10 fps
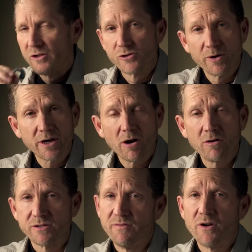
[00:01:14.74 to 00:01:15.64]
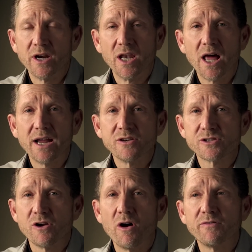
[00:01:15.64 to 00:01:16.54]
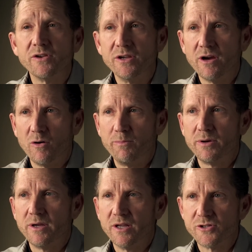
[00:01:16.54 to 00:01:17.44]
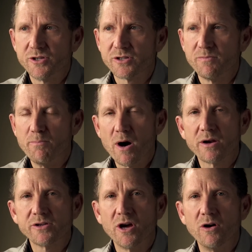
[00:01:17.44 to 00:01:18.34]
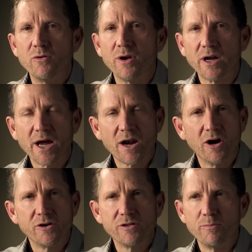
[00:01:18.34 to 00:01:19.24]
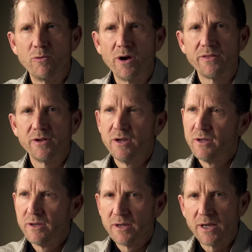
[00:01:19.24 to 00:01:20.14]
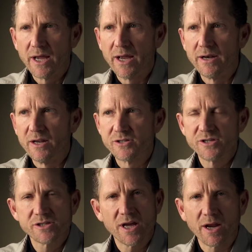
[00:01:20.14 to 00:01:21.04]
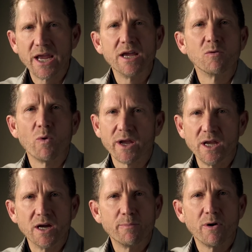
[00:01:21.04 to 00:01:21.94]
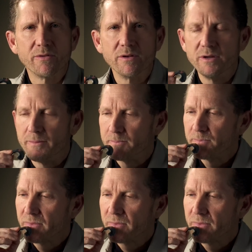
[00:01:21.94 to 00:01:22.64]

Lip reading: Tree call is a very light, soft yelp. It's just monotone and kind of under the breath, and it's just like hen waking up on the limb.